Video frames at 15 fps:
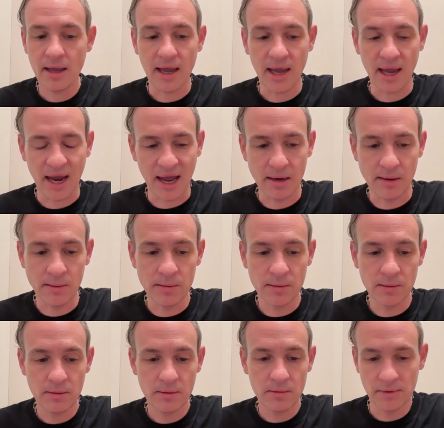and
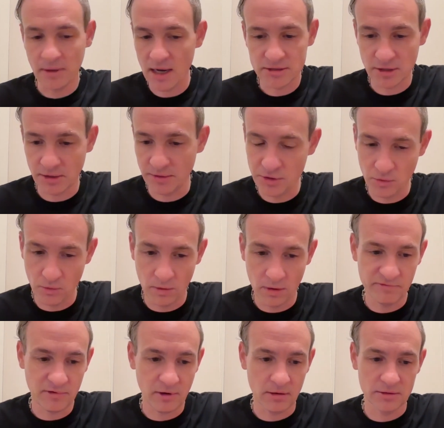knocked on the door
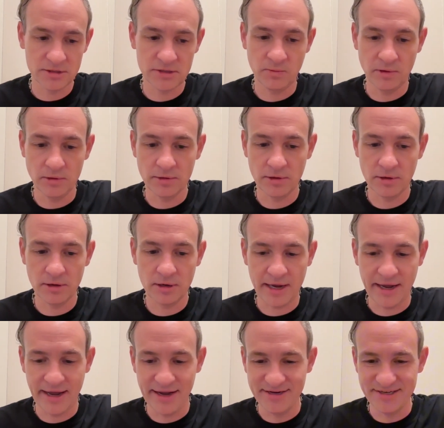of Carlson Wilker,
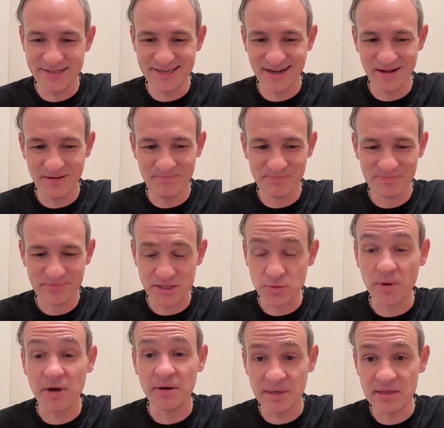and I just
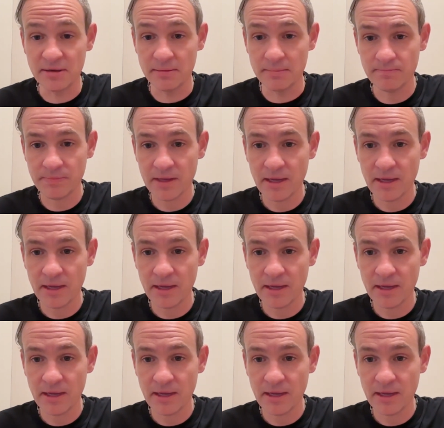wanted to meet them.